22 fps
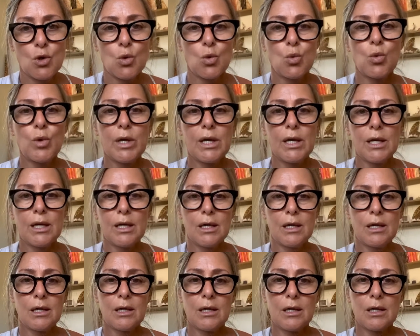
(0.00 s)

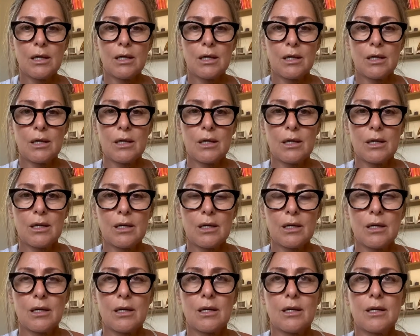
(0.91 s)
We
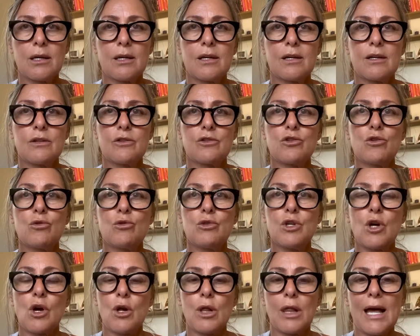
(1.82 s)
choose
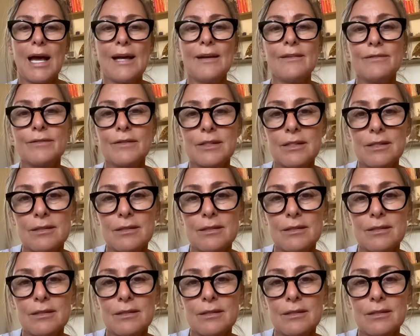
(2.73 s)
our lives.